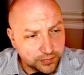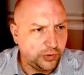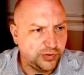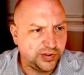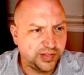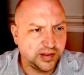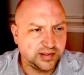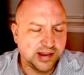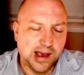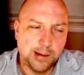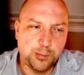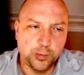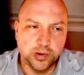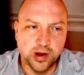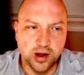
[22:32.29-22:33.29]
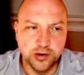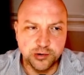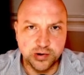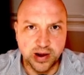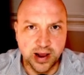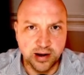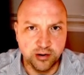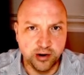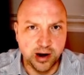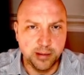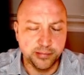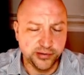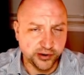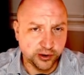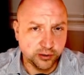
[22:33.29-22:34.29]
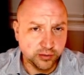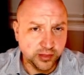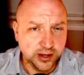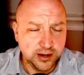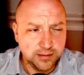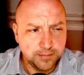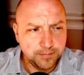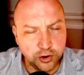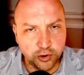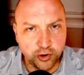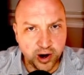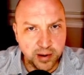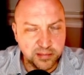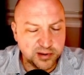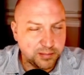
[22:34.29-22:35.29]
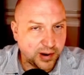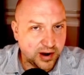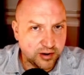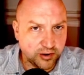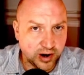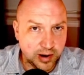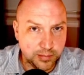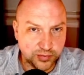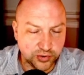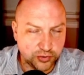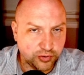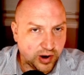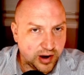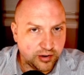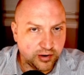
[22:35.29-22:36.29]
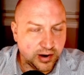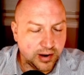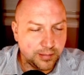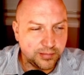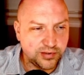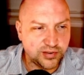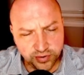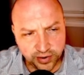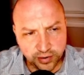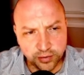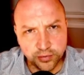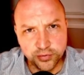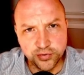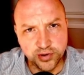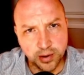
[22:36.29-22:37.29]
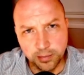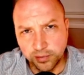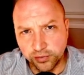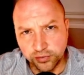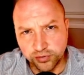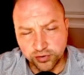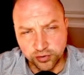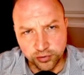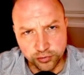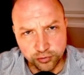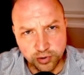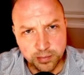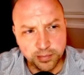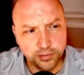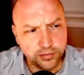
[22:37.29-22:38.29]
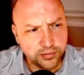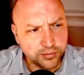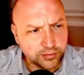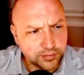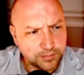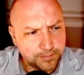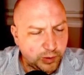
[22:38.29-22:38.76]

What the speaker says: We're using the top 100 n-grams only, unigrams, bigrams, or trigrams, singles, doubles, or triples.